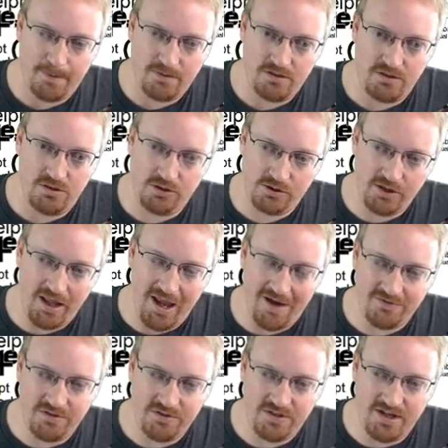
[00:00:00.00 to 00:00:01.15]
you're going to
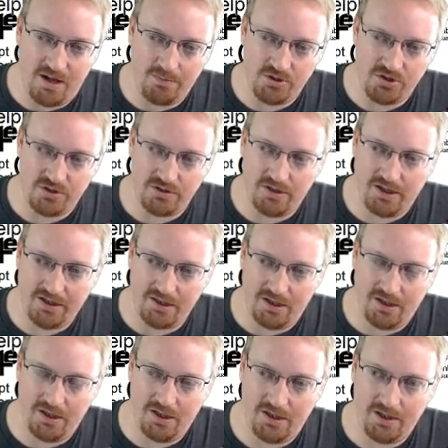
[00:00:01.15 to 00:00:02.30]
have to establish, like,
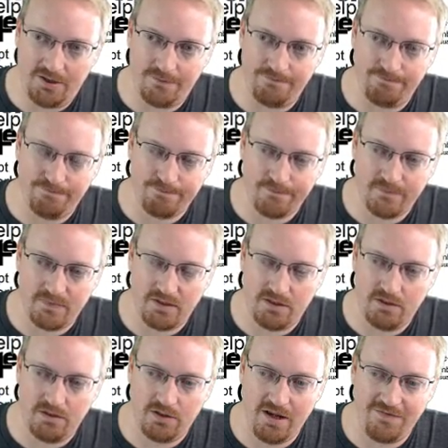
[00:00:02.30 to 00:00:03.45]
you're
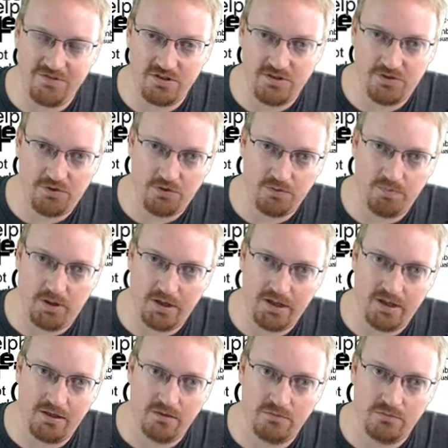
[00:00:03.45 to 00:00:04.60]
going to have to use a
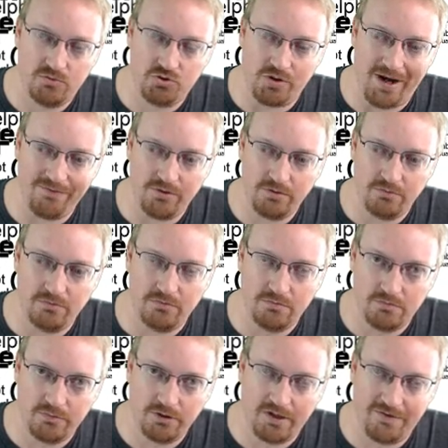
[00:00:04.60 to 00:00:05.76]
third-party driver.
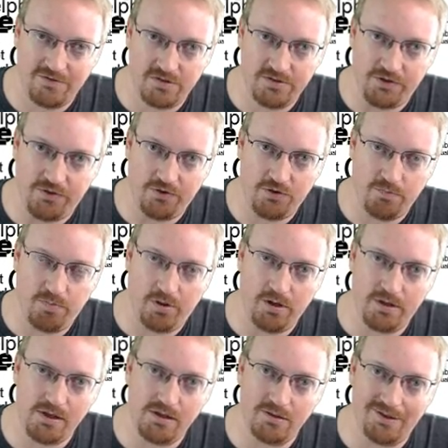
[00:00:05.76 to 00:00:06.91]
You're going to have to use a
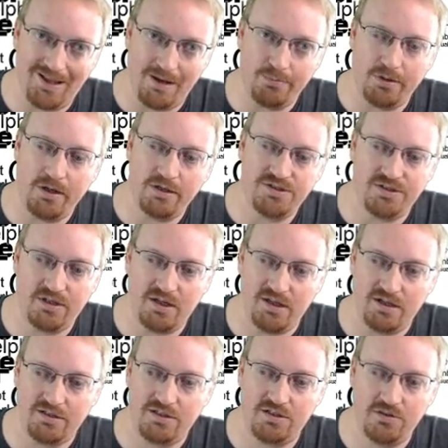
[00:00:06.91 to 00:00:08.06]
third-party library to
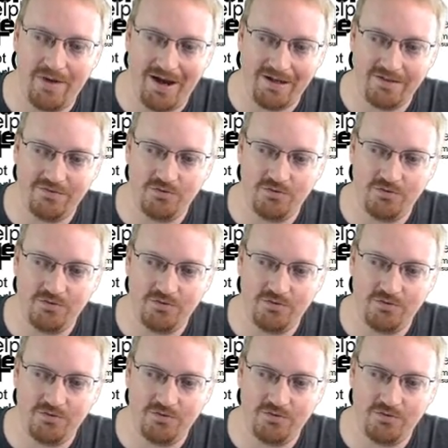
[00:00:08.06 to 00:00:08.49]
connect to Active